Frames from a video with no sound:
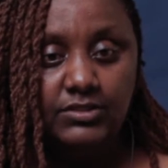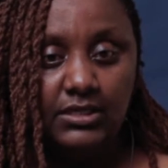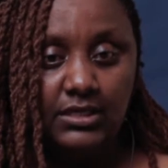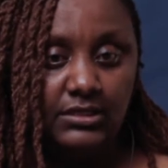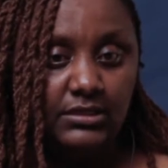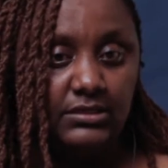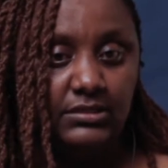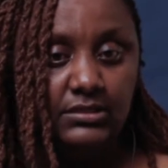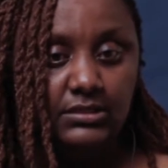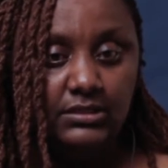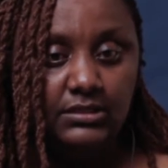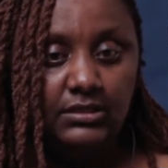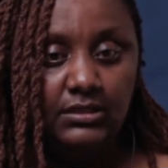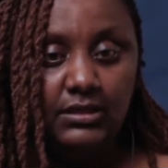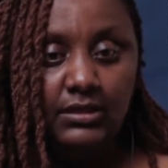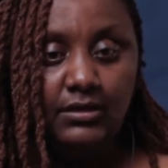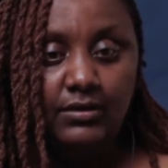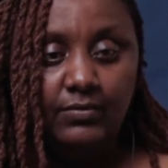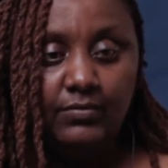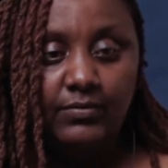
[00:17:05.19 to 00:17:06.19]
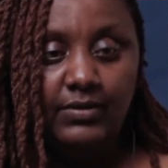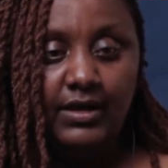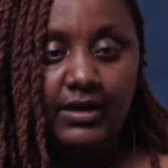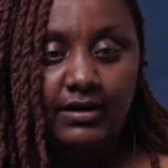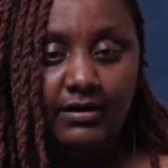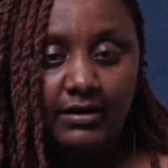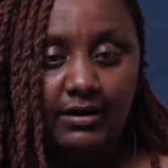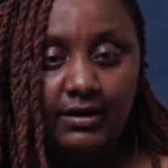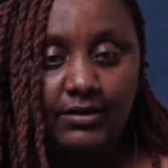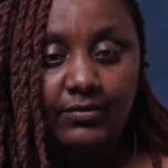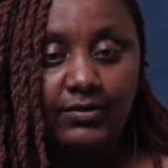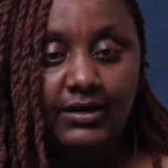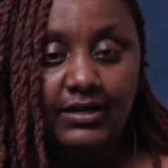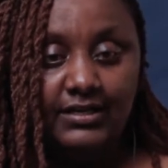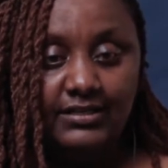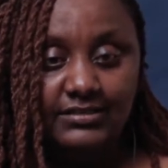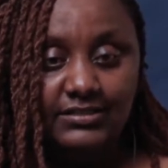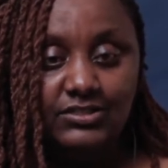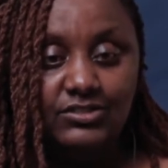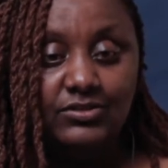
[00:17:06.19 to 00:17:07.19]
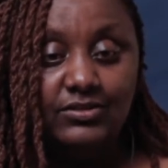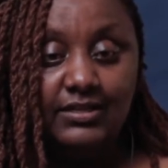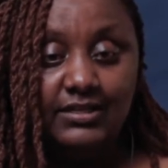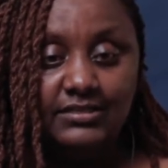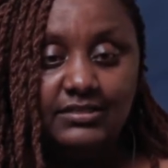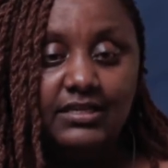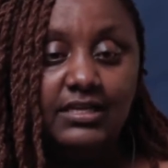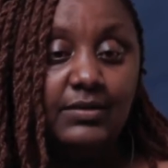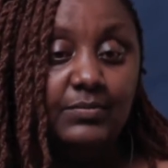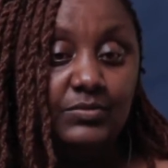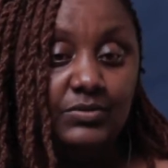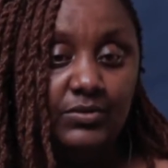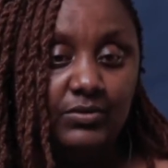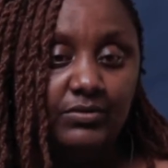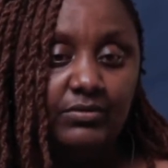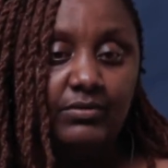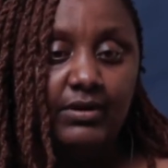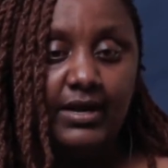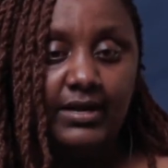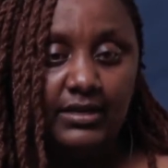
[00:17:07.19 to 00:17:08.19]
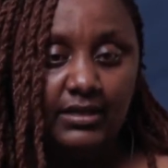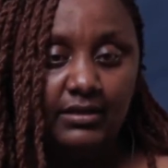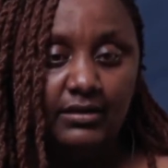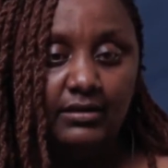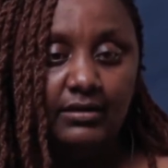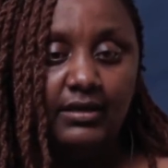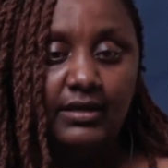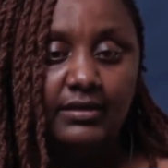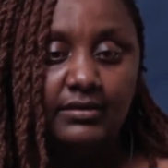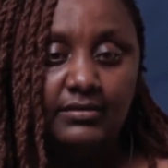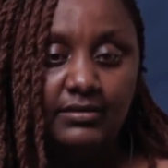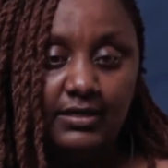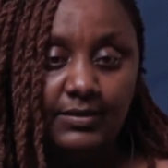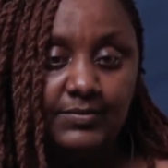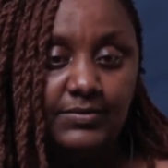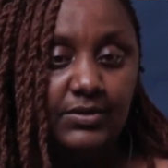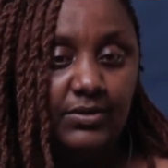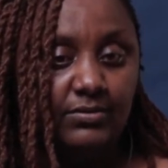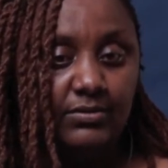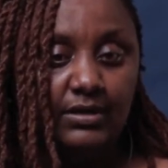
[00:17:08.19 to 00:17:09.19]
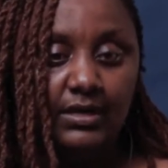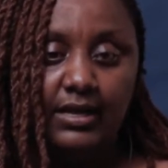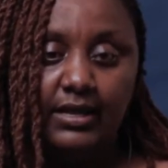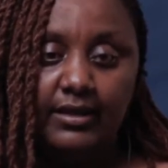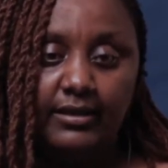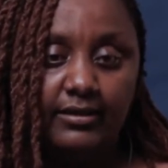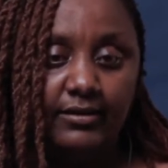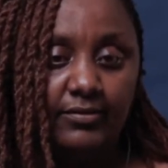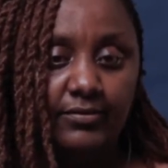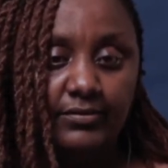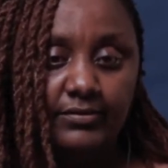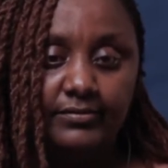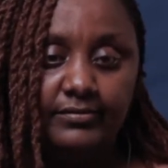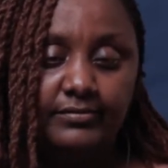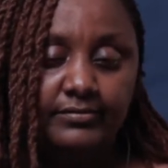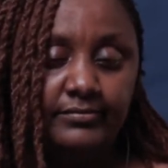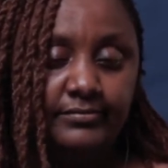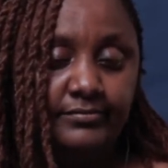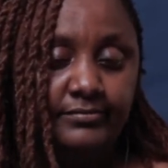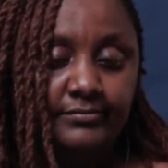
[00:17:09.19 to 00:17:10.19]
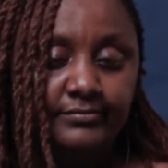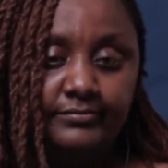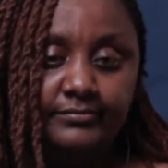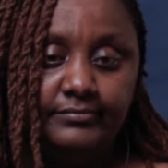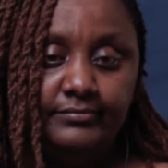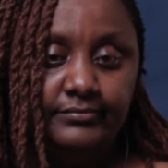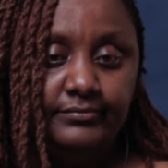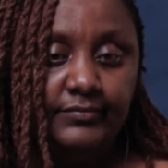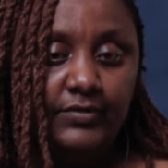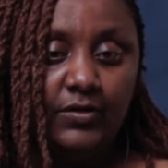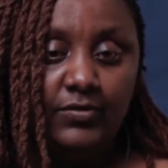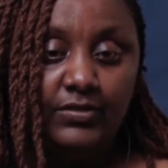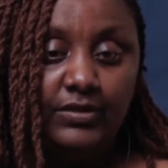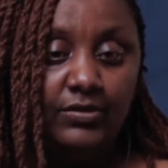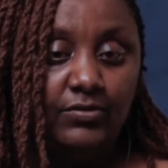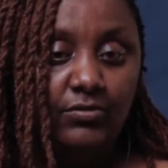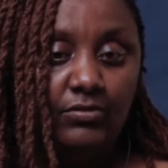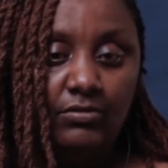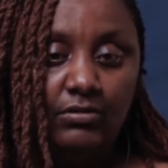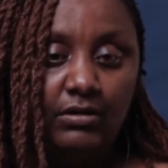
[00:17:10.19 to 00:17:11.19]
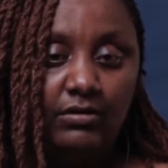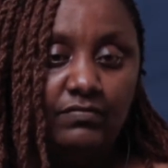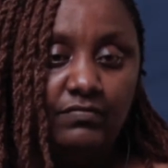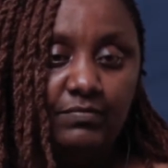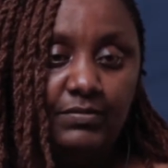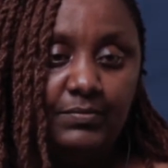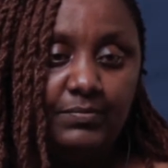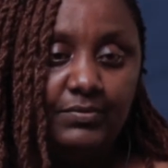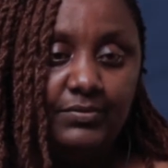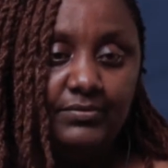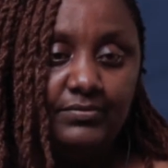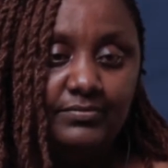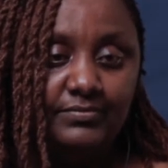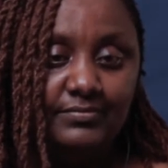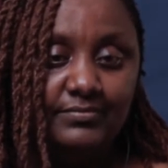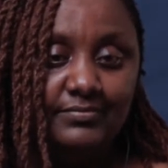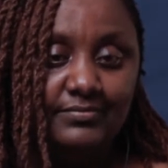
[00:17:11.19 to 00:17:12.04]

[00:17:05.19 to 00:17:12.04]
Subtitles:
charity. We are an organization that keeps on running and keeps on relying on the goodwill of people.